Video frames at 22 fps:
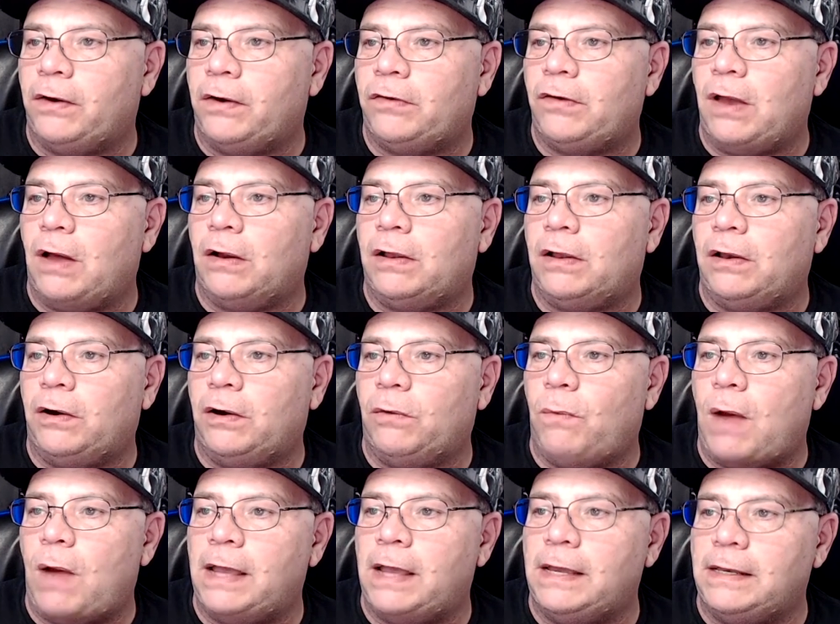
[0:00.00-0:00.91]
it's not clear
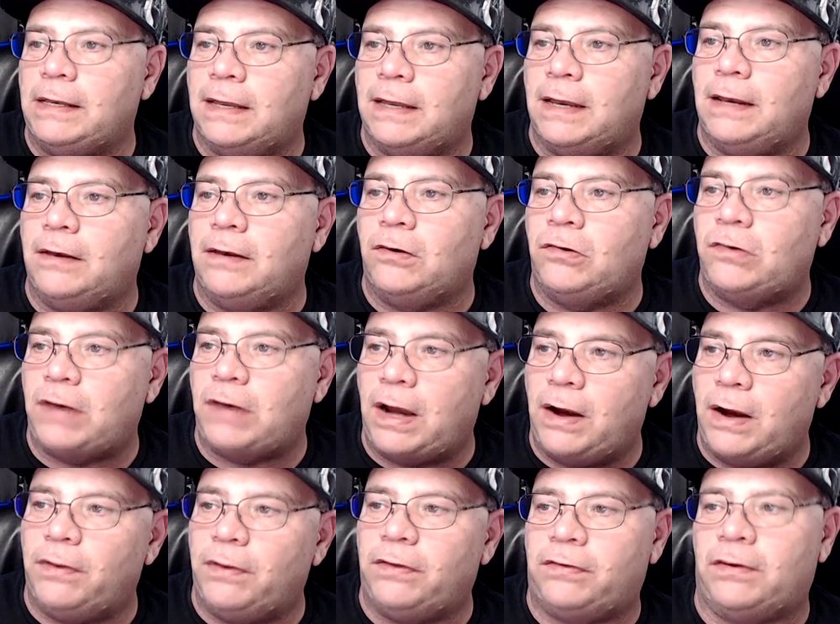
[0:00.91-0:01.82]
why he didn't
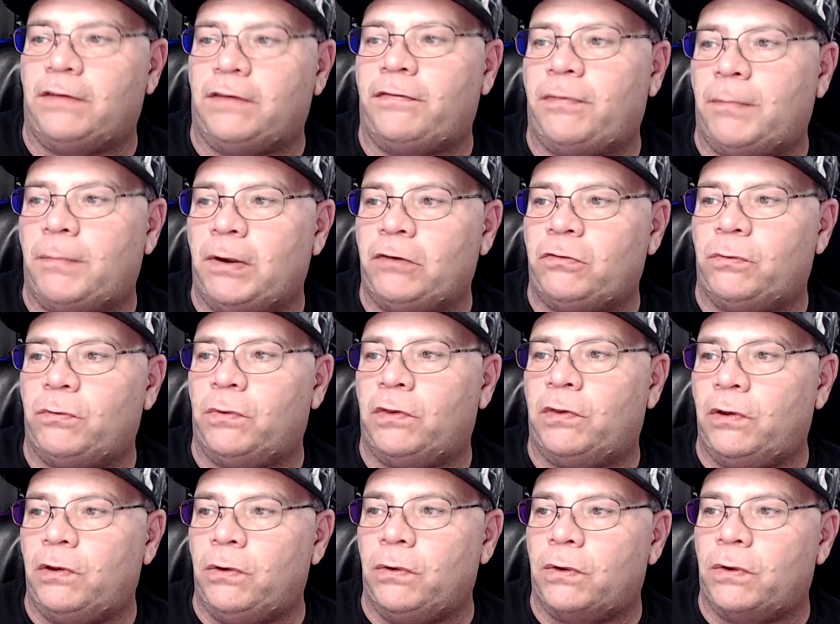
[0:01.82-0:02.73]
share this information
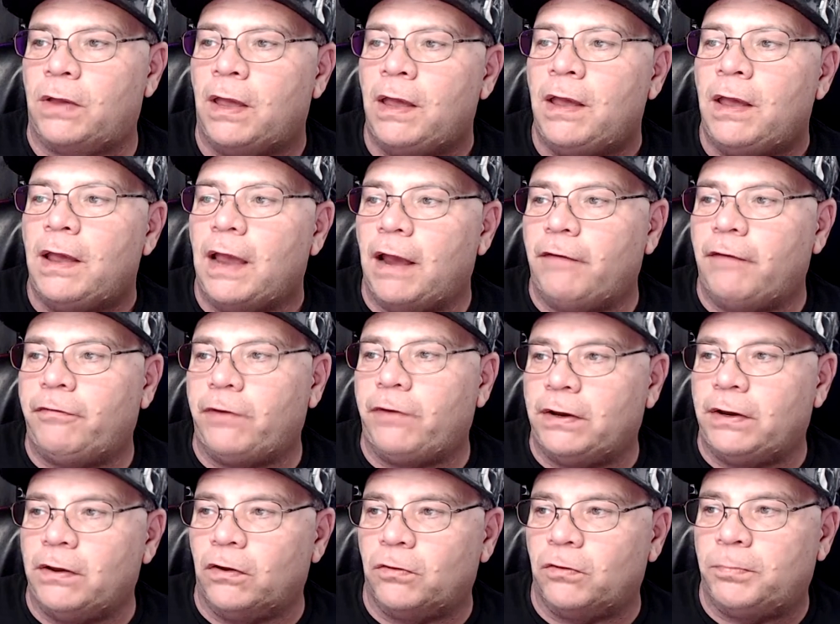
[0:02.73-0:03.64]
with Luke after
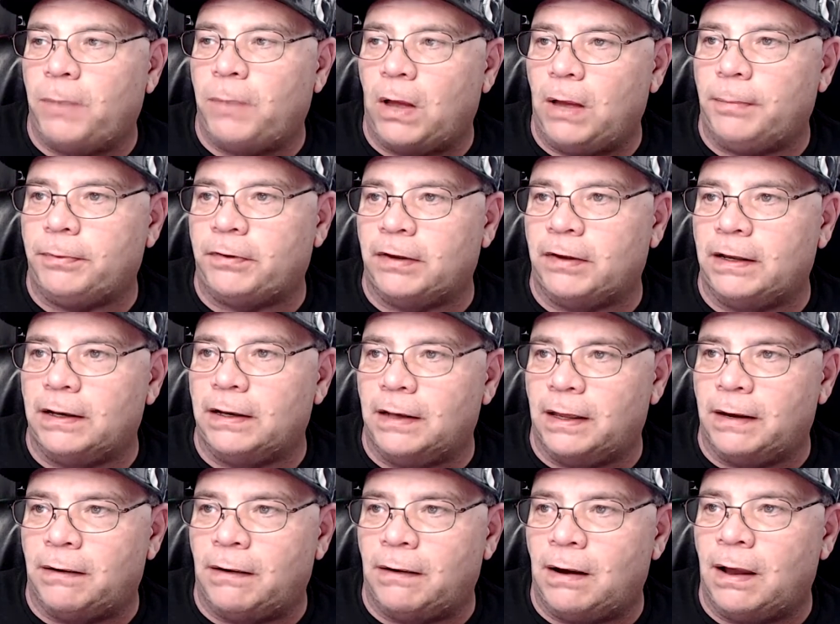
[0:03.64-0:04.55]
he kills Palpatine
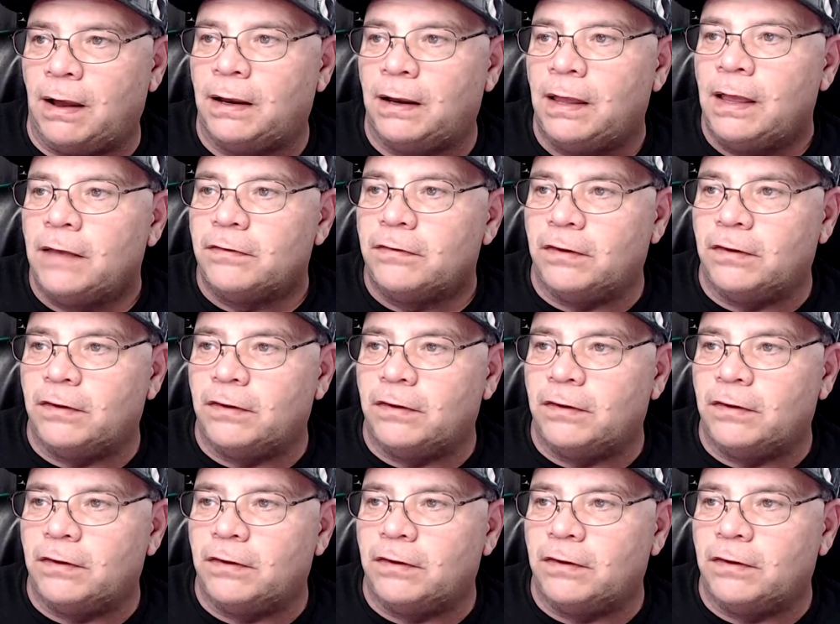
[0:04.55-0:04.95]
later on.